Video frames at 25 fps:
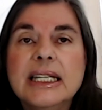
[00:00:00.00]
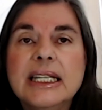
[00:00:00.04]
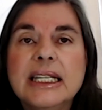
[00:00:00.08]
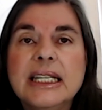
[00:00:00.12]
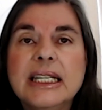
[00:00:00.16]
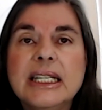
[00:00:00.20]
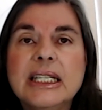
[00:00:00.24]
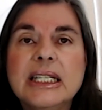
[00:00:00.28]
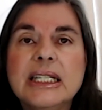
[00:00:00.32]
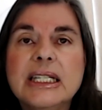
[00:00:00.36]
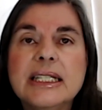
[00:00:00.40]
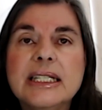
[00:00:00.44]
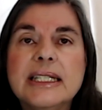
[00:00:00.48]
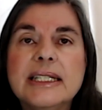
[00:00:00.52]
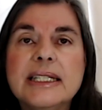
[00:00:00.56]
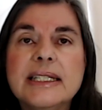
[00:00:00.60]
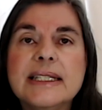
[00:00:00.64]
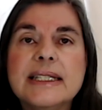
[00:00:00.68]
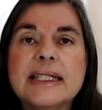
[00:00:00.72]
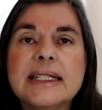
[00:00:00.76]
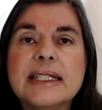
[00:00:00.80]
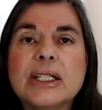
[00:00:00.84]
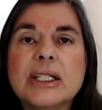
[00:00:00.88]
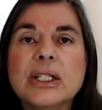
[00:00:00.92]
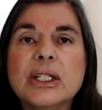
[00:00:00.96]

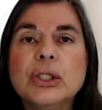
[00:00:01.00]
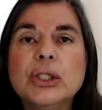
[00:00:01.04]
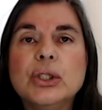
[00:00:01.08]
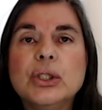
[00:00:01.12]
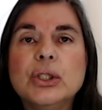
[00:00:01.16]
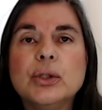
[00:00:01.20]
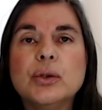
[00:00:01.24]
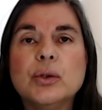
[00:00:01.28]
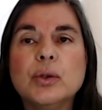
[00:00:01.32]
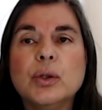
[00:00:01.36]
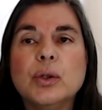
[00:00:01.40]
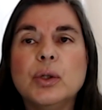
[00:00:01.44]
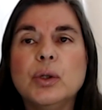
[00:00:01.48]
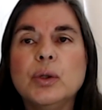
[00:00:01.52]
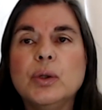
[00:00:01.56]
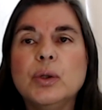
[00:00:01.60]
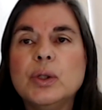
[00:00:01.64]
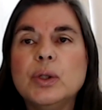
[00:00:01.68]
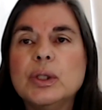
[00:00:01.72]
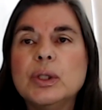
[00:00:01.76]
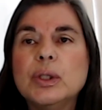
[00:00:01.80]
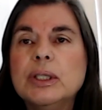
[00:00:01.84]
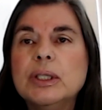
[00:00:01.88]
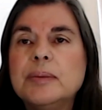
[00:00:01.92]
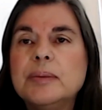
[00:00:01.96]
is
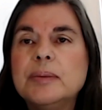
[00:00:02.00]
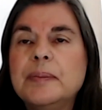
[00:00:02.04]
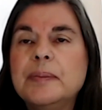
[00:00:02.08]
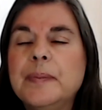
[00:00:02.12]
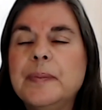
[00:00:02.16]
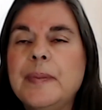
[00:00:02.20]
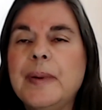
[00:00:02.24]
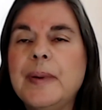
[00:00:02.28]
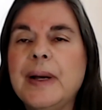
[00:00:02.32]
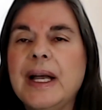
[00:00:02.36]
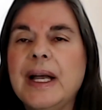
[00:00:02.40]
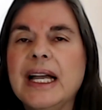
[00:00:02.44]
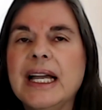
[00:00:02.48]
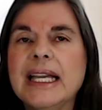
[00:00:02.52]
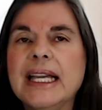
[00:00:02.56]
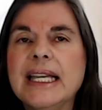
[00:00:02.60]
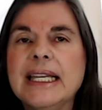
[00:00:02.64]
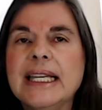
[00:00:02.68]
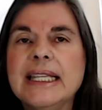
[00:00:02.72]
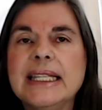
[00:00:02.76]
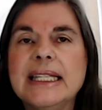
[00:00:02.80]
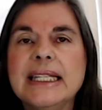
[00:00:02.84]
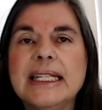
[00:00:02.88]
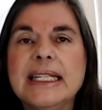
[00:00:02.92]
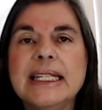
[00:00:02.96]
controlled by
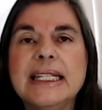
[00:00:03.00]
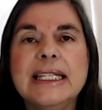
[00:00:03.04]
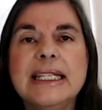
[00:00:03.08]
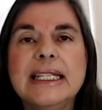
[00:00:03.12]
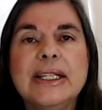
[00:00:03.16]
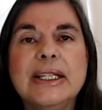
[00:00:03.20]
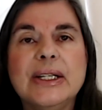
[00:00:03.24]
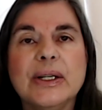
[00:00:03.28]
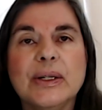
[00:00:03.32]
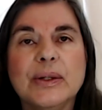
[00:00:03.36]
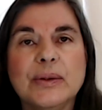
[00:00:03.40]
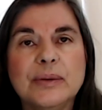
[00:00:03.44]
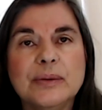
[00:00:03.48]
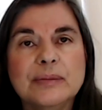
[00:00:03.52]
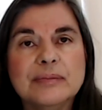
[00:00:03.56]
the ego.